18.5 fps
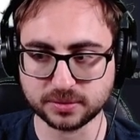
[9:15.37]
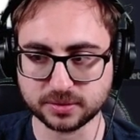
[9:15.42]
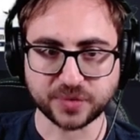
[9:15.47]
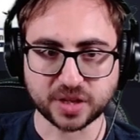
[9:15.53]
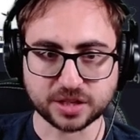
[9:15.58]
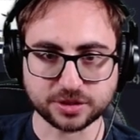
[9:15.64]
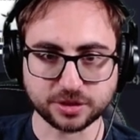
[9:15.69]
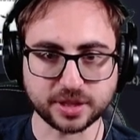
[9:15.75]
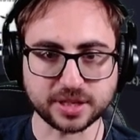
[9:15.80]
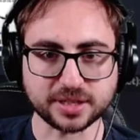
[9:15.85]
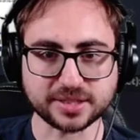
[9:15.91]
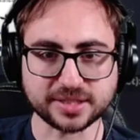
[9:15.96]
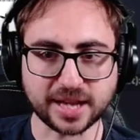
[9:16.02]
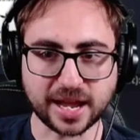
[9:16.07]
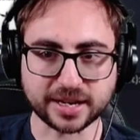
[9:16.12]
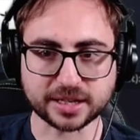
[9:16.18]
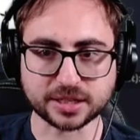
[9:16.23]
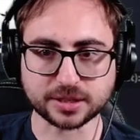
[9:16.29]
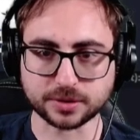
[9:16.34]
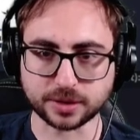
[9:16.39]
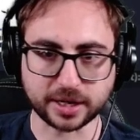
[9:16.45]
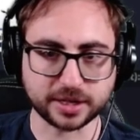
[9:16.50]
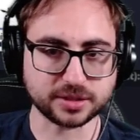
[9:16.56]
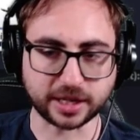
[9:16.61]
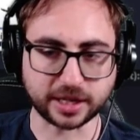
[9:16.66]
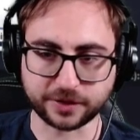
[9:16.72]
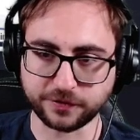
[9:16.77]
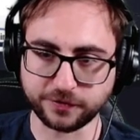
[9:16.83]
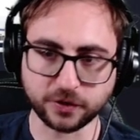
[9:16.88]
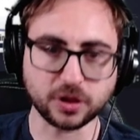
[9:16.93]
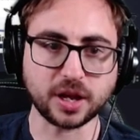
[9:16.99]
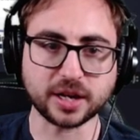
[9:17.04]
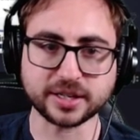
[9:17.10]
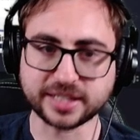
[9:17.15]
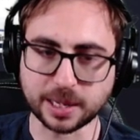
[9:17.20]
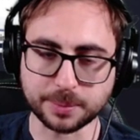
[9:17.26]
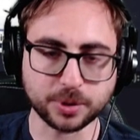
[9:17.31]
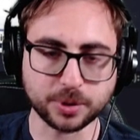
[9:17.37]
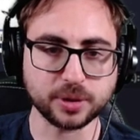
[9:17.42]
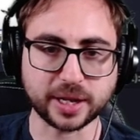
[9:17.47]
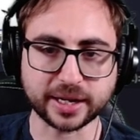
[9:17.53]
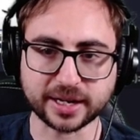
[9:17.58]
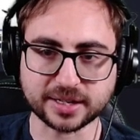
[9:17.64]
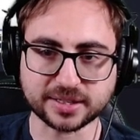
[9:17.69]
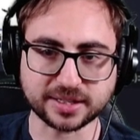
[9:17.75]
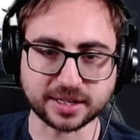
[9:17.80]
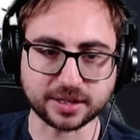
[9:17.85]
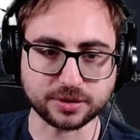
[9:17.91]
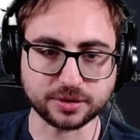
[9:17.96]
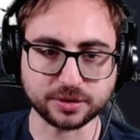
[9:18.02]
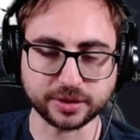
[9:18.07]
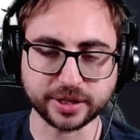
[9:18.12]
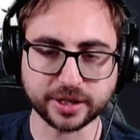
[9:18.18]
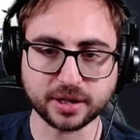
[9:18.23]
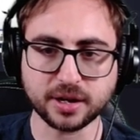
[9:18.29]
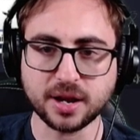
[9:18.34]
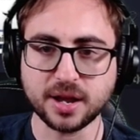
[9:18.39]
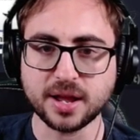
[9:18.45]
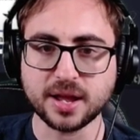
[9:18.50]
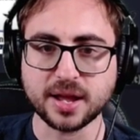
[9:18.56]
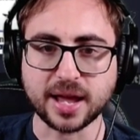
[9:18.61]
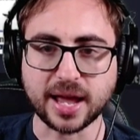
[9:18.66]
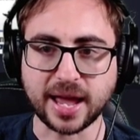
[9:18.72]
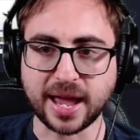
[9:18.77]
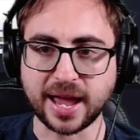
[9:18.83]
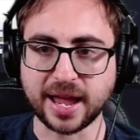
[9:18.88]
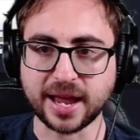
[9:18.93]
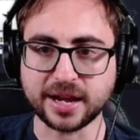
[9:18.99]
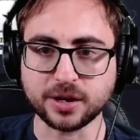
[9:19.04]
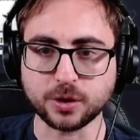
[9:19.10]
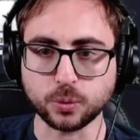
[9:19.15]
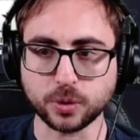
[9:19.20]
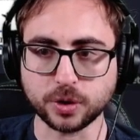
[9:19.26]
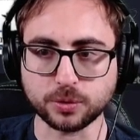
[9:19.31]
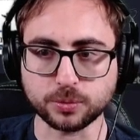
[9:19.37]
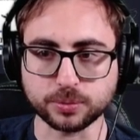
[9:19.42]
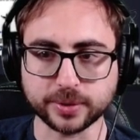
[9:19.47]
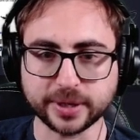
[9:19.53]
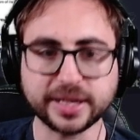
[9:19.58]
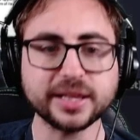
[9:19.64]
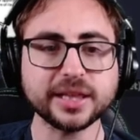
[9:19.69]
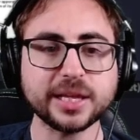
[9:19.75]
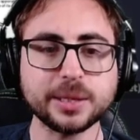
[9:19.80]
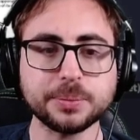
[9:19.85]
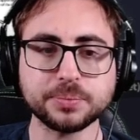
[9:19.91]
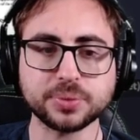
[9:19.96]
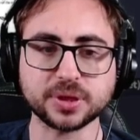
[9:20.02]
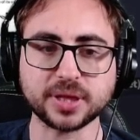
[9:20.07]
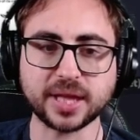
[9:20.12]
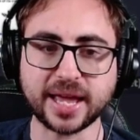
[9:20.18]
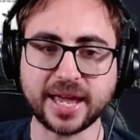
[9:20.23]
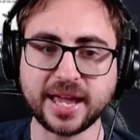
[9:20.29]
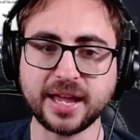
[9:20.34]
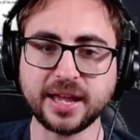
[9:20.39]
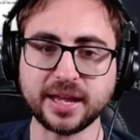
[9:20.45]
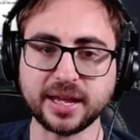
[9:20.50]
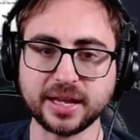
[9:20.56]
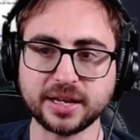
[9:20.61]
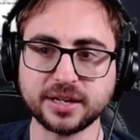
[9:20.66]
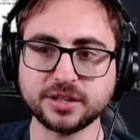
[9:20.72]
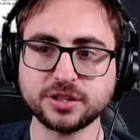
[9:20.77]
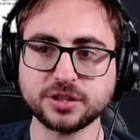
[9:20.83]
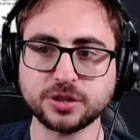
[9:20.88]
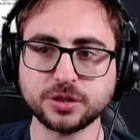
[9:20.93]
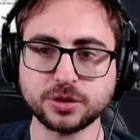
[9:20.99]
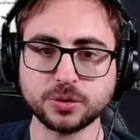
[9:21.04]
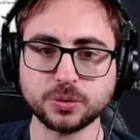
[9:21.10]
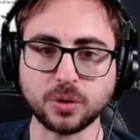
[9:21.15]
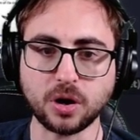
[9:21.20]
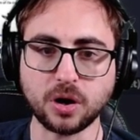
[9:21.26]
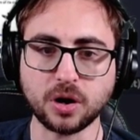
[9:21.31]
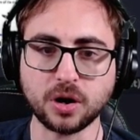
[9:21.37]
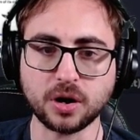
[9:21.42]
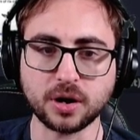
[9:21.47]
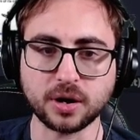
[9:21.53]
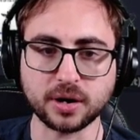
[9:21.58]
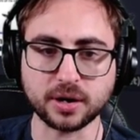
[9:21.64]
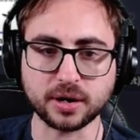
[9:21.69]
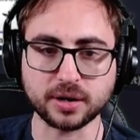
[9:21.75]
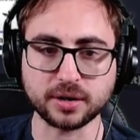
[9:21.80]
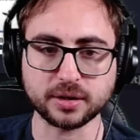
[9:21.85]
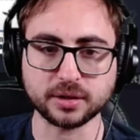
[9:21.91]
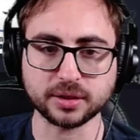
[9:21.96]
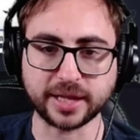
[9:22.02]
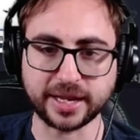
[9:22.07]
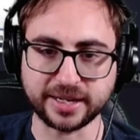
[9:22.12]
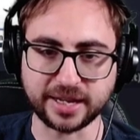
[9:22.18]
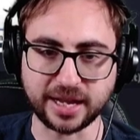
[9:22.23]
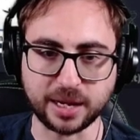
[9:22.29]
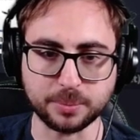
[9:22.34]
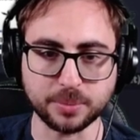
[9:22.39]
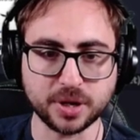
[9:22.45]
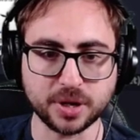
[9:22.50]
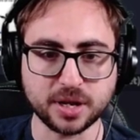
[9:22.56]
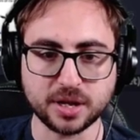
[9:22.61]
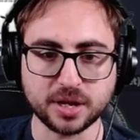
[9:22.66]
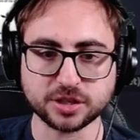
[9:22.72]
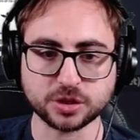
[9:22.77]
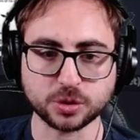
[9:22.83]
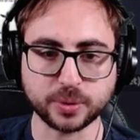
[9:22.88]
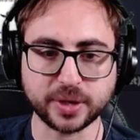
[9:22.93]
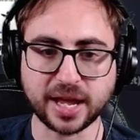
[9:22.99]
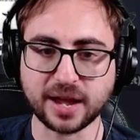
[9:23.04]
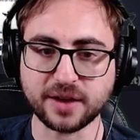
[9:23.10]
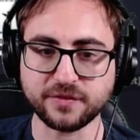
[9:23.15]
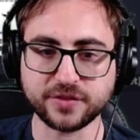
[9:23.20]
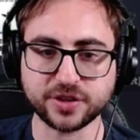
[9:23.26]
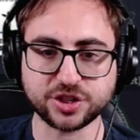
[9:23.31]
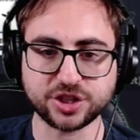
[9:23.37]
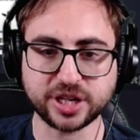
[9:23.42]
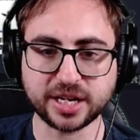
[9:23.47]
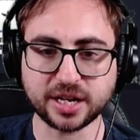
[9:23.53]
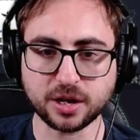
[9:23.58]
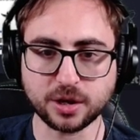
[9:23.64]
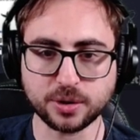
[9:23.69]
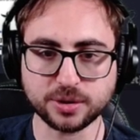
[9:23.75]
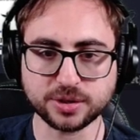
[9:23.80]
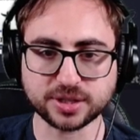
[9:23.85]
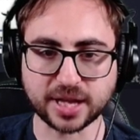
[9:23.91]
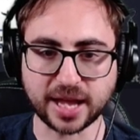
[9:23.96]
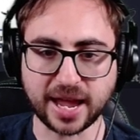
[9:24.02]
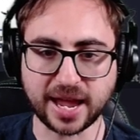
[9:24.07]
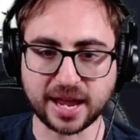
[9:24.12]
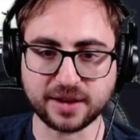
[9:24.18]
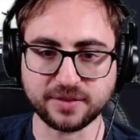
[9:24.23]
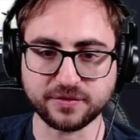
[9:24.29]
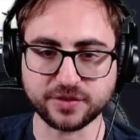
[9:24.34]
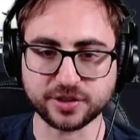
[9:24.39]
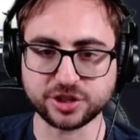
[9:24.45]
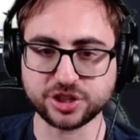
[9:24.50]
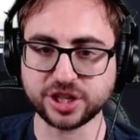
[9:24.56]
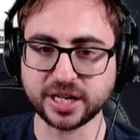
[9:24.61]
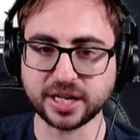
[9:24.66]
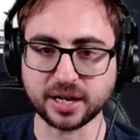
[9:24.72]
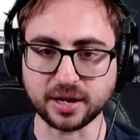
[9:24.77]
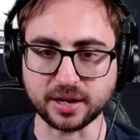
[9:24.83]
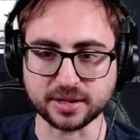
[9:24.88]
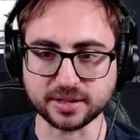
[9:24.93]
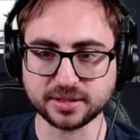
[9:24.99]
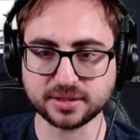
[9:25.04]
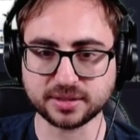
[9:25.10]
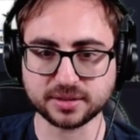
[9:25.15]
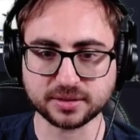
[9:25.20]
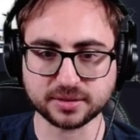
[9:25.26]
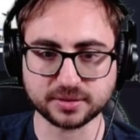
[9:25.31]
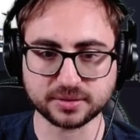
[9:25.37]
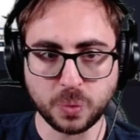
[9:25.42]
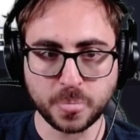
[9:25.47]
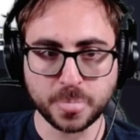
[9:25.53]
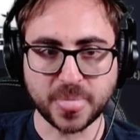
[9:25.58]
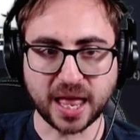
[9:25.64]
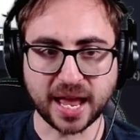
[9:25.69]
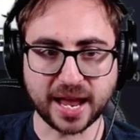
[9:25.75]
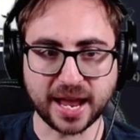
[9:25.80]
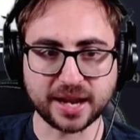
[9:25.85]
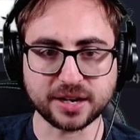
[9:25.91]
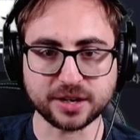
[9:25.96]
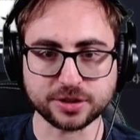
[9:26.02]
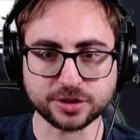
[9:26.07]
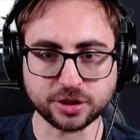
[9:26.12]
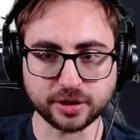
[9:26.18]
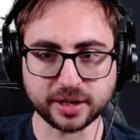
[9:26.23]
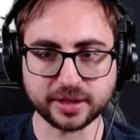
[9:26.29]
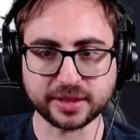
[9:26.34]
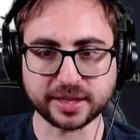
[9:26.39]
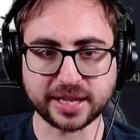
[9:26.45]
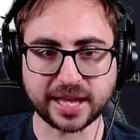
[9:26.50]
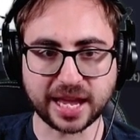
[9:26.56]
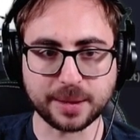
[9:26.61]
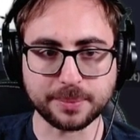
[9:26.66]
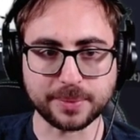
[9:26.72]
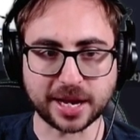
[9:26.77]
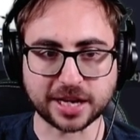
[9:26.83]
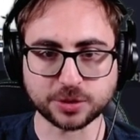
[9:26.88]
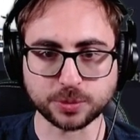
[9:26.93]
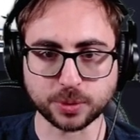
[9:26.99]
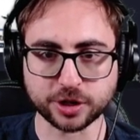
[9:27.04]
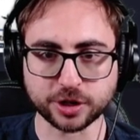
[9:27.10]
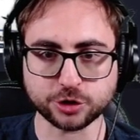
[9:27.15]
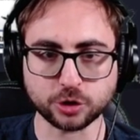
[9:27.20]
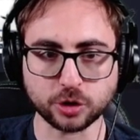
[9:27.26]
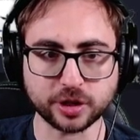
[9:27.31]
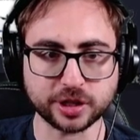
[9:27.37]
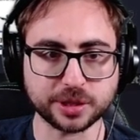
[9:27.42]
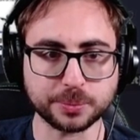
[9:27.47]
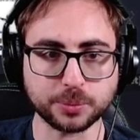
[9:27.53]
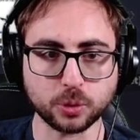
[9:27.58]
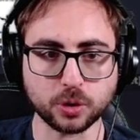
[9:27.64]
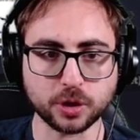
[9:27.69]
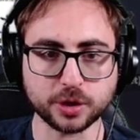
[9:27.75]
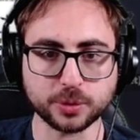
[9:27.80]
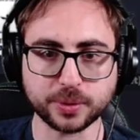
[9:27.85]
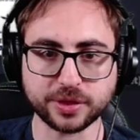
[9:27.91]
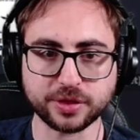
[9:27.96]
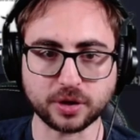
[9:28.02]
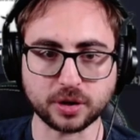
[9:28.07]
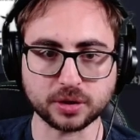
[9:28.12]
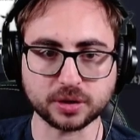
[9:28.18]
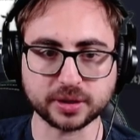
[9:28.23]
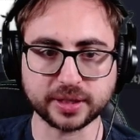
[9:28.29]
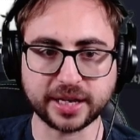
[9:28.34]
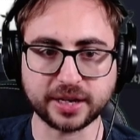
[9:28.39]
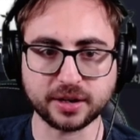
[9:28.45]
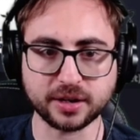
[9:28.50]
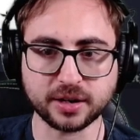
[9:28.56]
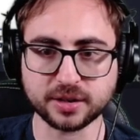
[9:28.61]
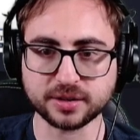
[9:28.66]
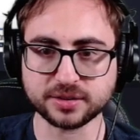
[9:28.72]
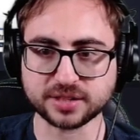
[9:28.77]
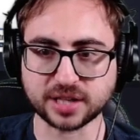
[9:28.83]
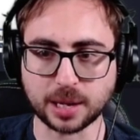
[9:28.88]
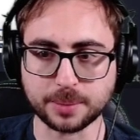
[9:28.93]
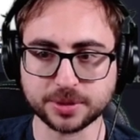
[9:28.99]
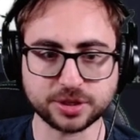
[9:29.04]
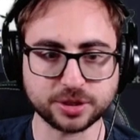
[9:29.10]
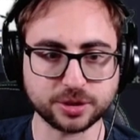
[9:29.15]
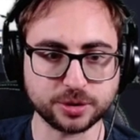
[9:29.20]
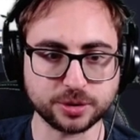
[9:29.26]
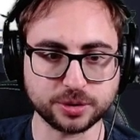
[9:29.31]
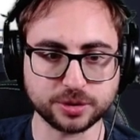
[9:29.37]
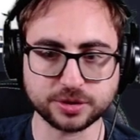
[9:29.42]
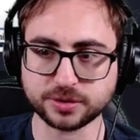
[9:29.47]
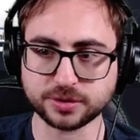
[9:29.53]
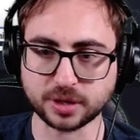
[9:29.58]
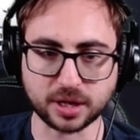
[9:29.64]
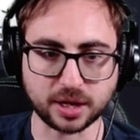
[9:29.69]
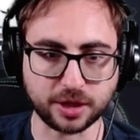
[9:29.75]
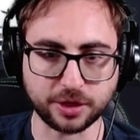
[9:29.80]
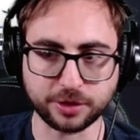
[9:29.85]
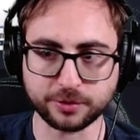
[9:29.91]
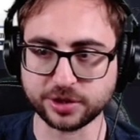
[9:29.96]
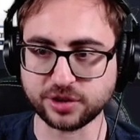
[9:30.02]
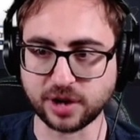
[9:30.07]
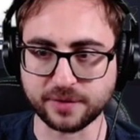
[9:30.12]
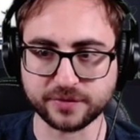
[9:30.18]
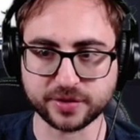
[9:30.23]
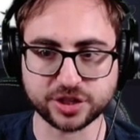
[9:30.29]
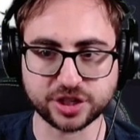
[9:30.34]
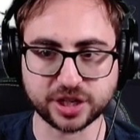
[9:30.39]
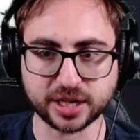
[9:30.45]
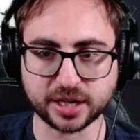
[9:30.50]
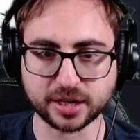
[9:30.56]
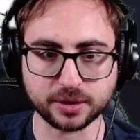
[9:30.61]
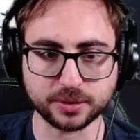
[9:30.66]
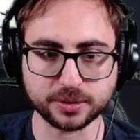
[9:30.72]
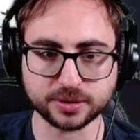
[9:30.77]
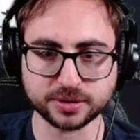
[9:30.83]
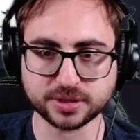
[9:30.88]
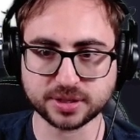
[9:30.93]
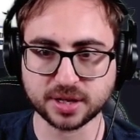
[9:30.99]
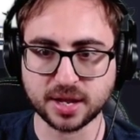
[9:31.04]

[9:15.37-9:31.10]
So this deck is like full on tempo, like I said earlier, and we're really playing into our late game. So we have Vegetos and Vegetas. And during the game, as we're controlling the board with our leader, Zamasu's, 3-drop Vegetos,